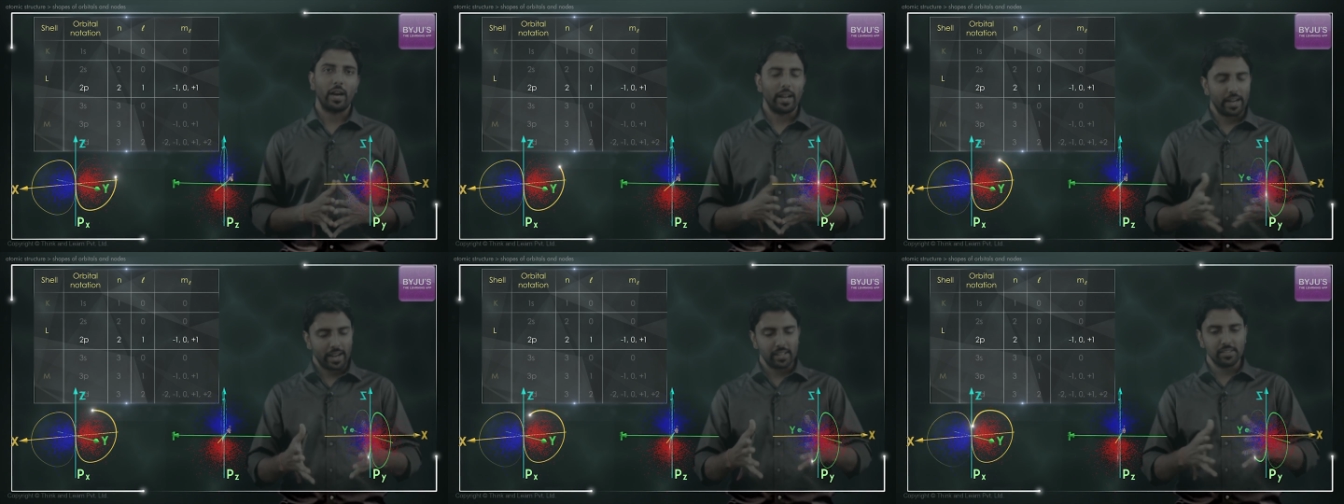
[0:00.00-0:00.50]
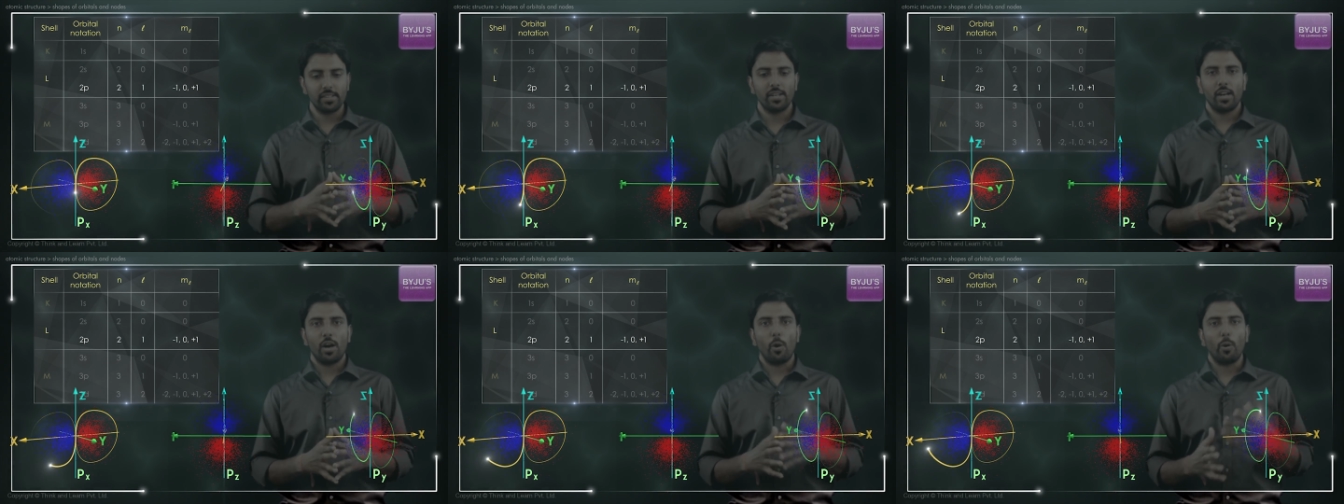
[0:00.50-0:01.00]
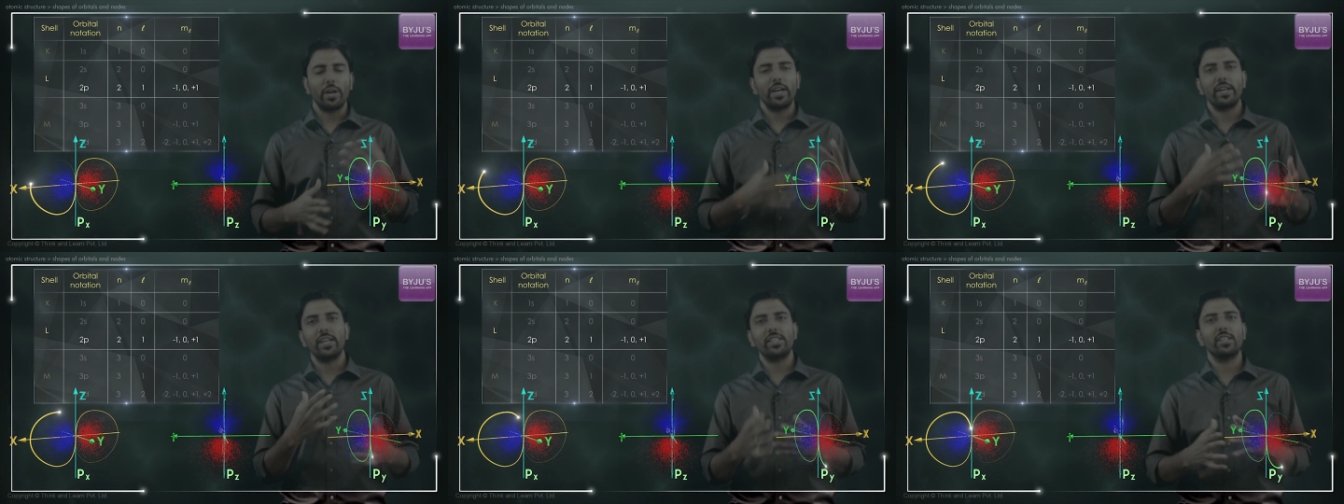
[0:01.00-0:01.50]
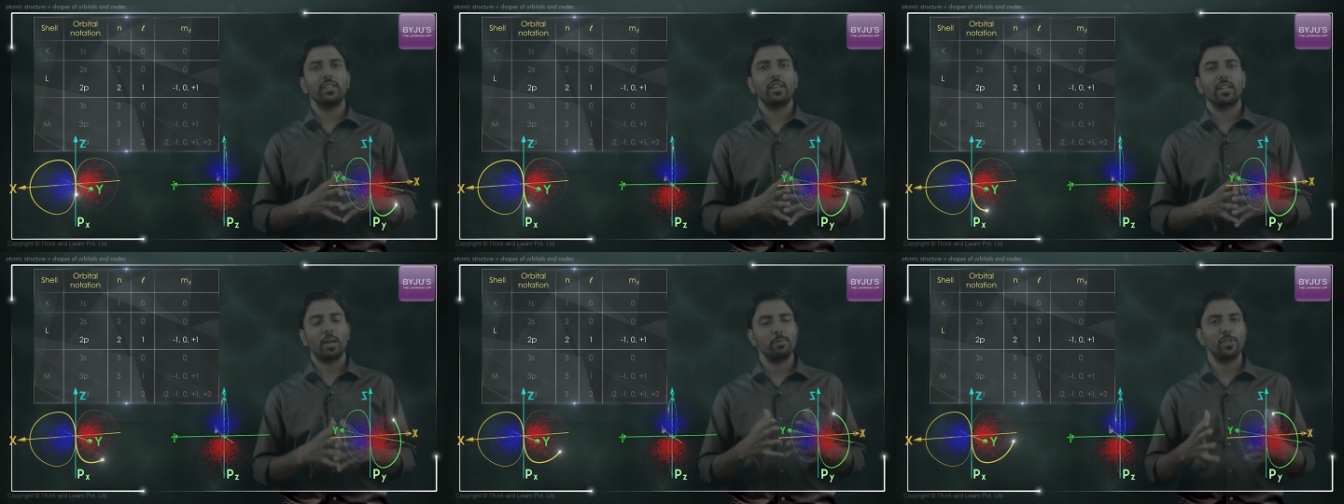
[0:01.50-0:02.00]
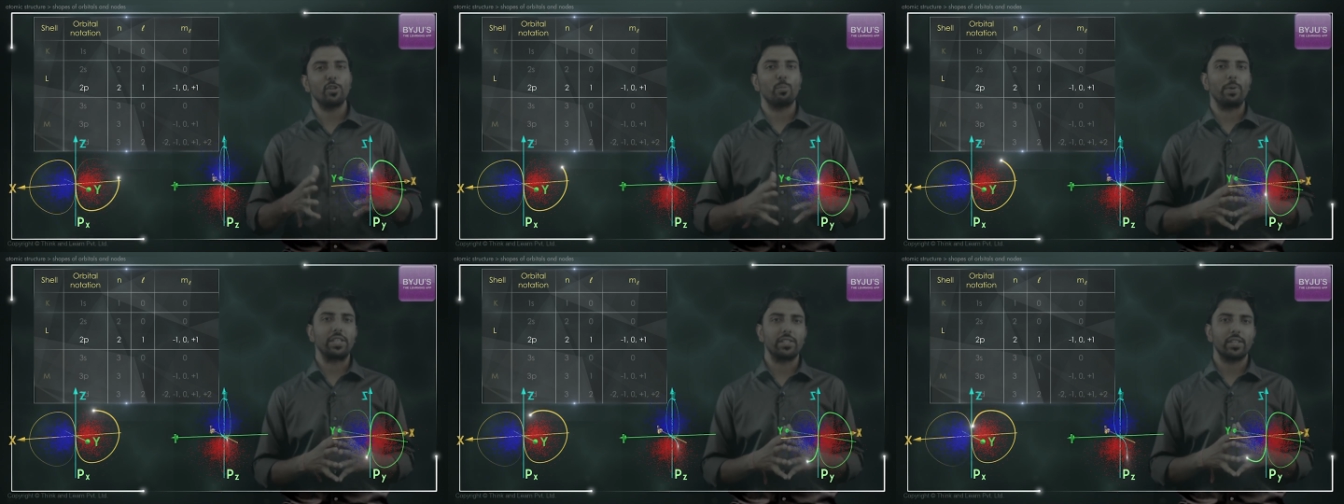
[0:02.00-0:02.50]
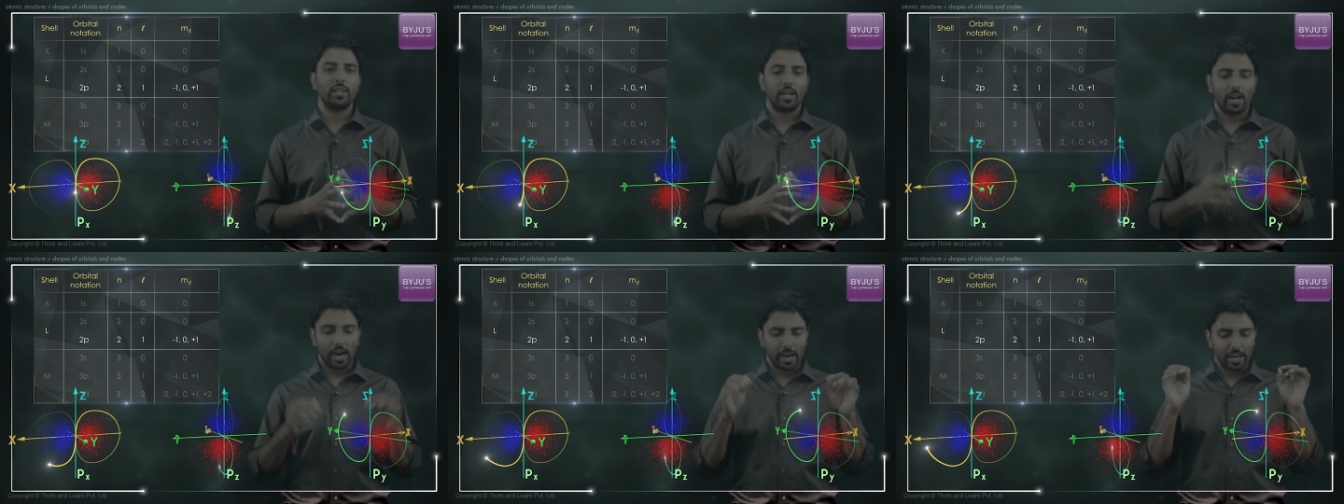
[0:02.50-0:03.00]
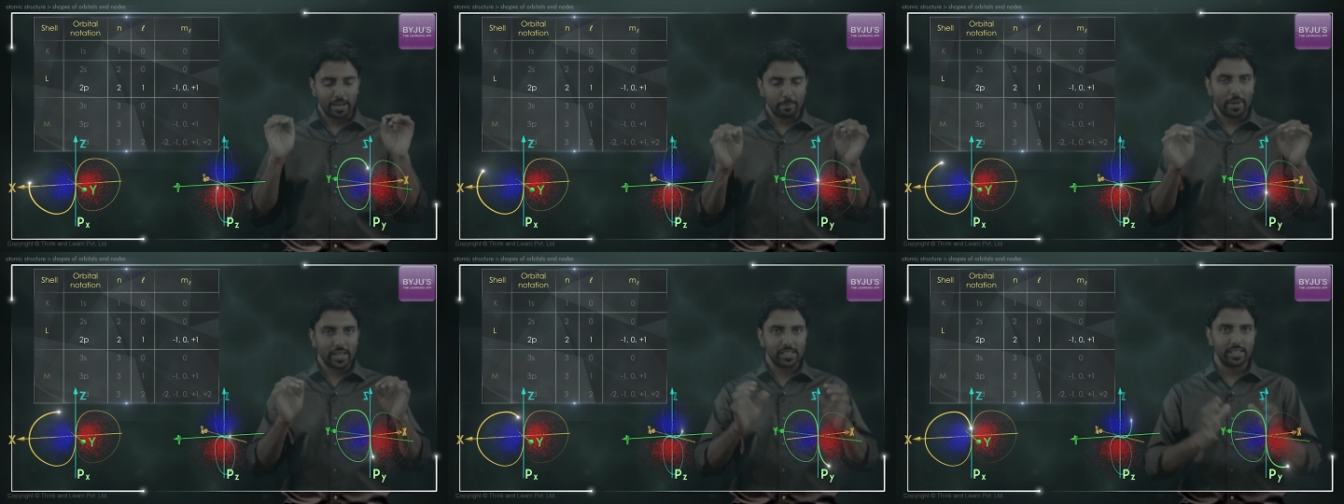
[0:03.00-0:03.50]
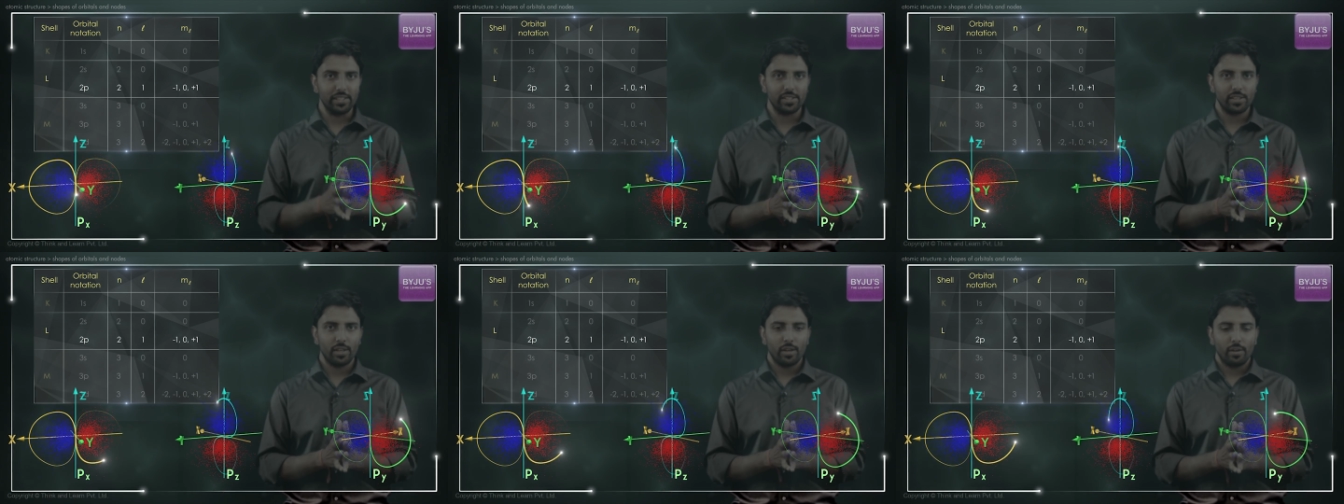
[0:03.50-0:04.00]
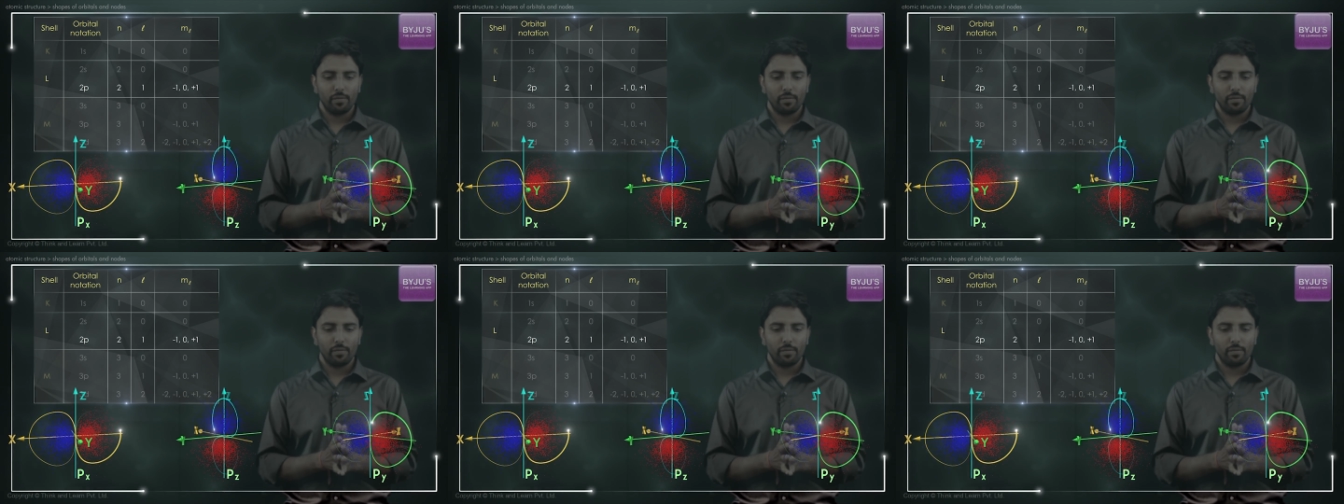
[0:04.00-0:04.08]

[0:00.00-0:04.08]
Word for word: And hence, orientation comes into picture and it makes sense